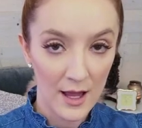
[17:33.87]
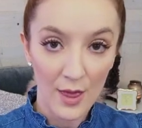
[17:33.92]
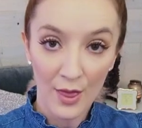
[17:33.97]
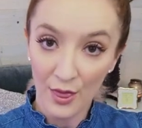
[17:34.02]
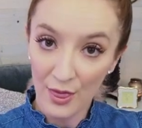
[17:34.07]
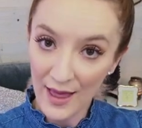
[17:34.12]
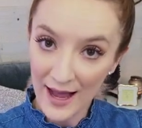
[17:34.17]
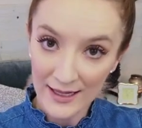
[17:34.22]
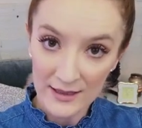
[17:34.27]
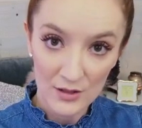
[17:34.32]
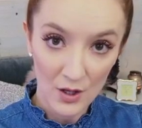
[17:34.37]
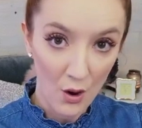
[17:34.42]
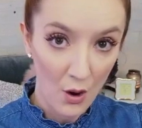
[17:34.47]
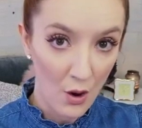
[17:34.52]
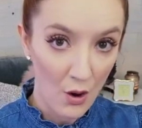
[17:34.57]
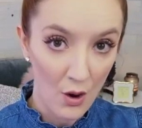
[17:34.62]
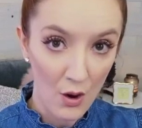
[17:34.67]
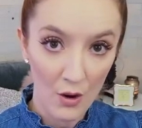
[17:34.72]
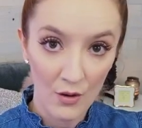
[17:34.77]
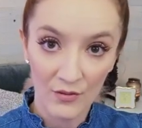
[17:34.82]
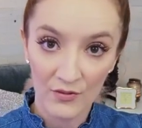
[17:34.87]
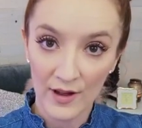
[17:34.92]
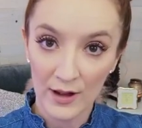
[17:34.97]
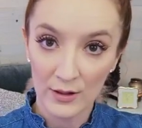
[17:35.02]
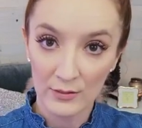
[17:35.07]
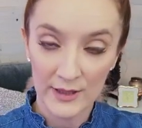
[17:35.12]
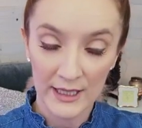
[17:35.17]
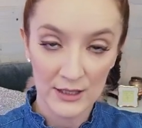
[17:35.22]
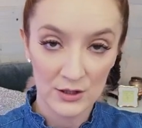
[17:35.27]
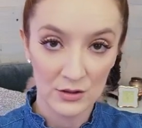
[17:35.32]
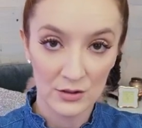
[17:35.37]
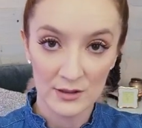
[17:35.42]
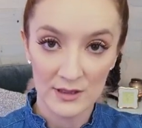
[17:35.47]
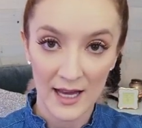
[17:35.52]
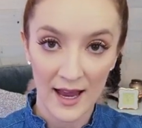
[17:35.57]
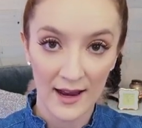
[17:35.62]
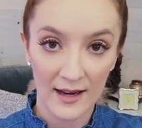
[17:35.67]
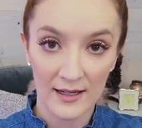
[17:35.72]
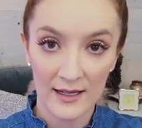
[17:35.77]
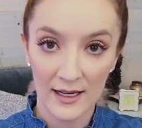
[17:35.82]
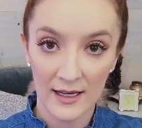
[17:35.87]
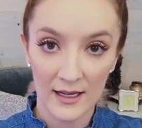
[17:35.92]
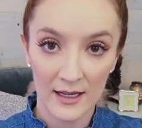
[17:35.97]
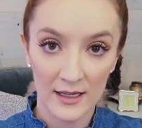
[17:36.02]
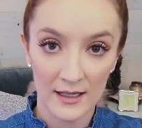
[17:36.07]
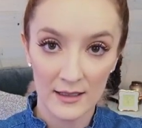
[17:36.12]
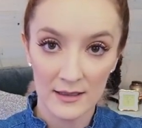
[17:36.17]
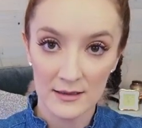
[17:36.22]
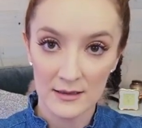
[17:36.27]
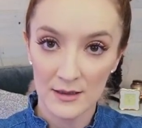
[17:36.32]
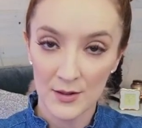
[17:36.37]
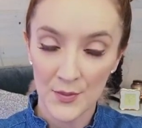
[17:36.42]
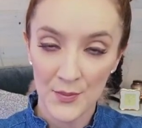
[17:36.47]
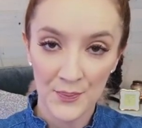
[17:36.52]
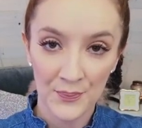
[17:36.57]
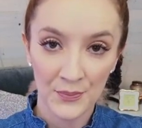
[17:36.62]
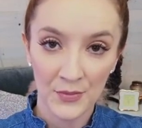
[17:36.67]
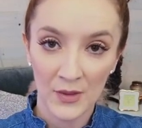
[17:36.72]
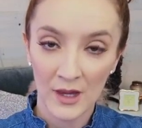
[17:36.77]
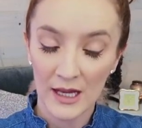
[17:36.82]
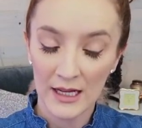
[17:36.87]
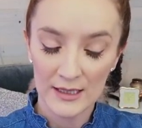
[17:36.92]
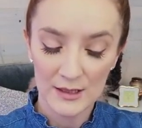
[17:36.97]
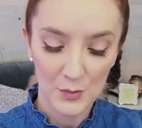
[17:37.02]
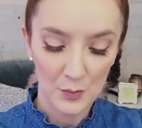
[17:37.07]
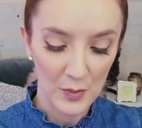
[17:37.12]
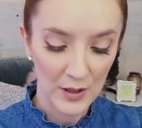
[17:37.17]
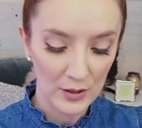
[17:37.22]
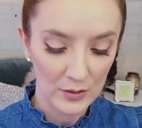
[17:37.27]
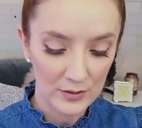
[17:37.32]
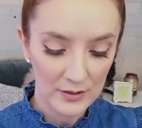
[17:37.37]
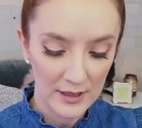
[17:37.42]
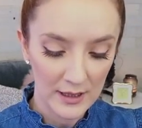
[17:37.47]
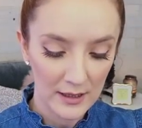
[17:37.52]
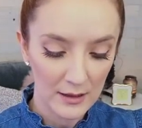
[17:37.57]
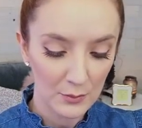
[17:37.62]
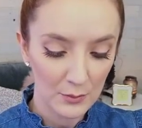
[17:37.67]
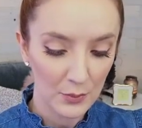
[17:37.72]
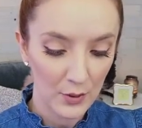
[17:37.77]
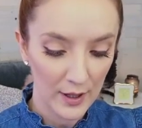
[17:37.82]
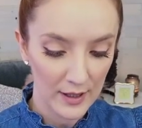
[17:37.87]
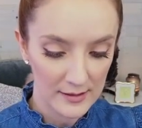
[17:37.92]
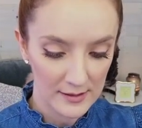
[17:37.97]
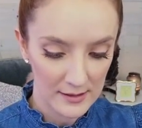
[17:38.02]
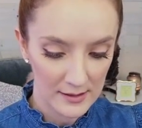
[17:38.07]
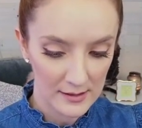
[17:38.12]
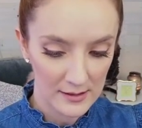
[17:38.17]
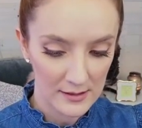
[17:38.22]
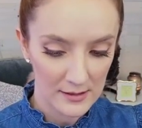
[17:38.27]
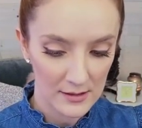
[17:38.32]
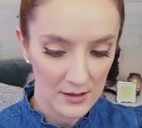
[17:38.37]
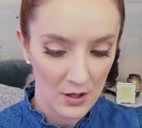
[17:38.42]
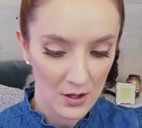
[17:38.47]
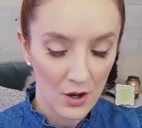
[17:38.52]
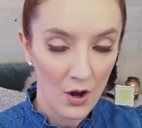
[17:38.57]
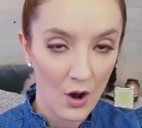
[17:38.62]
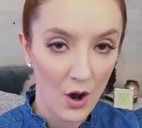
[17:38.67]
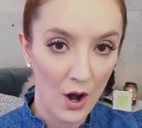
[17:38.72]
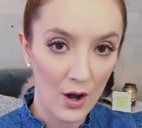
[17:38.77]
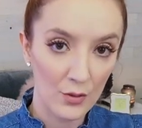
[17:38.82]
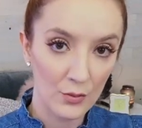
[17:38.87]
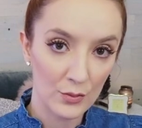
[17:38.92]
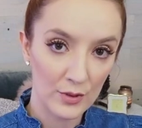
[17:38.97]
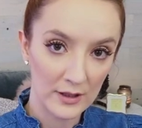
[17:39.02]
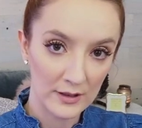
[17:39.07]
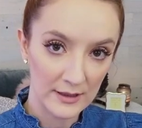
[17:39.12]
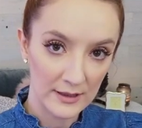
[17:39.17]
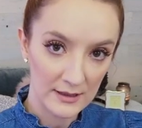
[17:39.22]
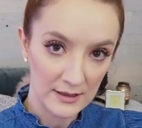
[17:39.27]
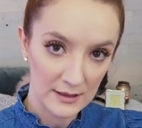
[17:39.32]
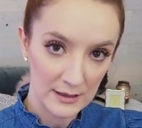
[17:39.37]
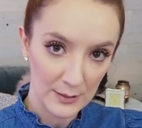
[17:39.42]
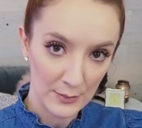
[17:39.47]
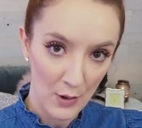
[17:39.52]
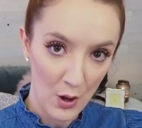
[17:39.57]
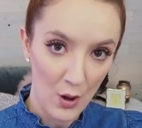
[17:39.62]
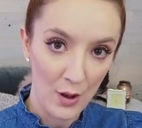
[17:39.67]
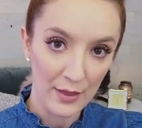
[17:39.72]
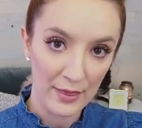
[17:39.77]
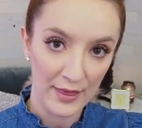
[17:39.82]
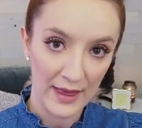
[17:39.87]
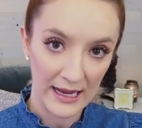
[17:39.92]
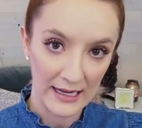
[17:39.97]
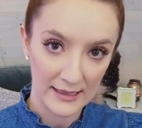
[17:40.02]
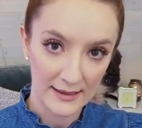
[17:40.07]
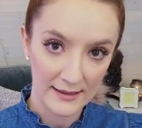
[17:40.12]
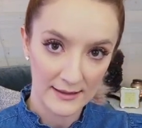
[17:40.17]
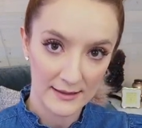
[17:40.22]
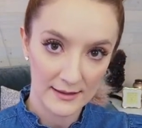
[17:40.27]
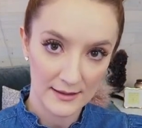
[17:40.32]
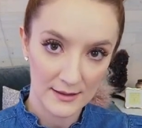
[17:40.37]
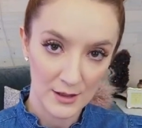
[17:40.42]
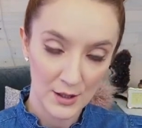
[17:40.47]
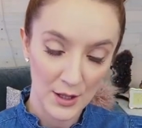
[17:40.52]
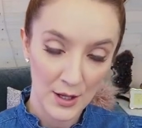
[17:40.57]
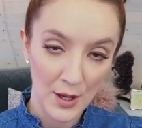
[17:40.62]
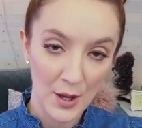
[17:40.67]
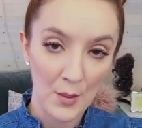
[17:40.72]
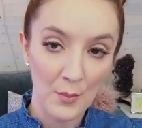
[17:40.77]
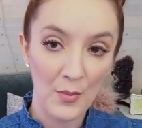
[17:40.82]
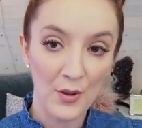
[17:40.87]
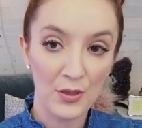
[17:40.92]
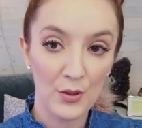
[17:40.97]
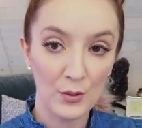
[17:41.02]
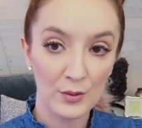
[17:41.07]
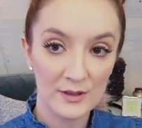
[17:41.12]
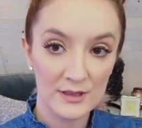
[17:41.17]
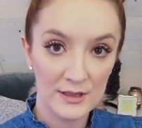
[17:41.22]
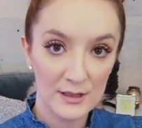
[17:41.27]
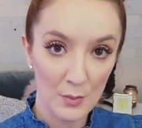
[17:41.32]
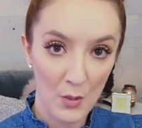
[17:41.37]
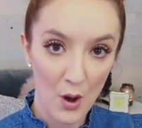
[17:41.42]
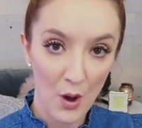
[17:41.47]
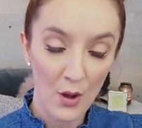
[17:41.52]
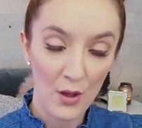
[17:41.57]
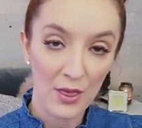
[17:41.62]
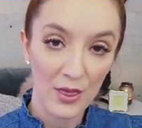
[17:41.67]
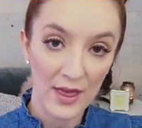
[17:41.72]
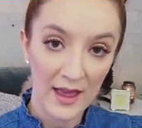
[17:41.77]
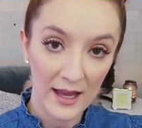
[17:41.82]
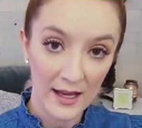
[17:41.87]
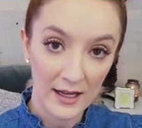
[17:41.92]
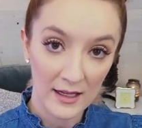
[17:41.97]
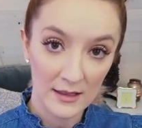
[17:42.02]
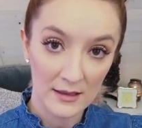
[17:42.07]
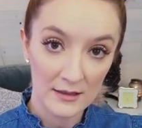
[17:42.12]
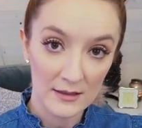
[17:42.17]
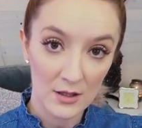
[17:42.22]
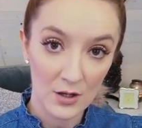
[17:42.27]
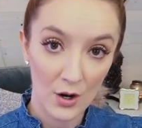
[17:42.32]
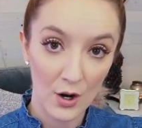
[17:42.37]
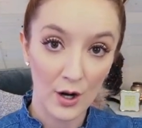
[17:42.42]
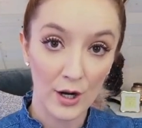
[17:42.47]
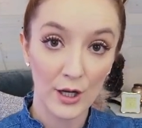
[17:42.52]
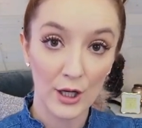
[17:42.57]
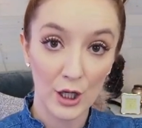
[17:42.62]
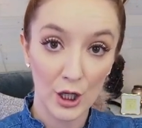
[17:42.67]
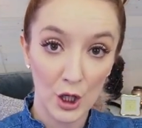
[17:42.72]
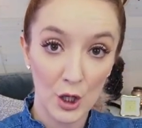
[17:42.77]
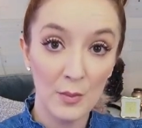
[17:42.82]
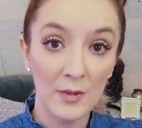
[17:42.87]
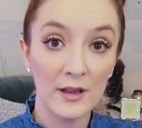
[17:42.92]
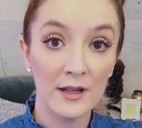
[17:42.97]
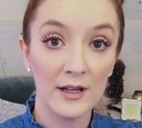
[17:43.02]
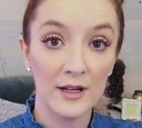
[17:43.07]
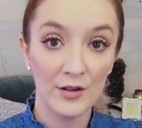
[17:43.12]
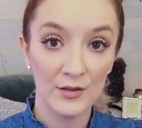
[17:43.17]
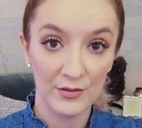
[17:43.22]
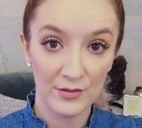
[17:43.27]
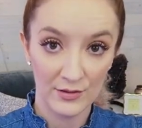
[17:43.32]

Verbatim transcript: That's all foundational technique is. It's building presence on really small things. But those small things are accumulative.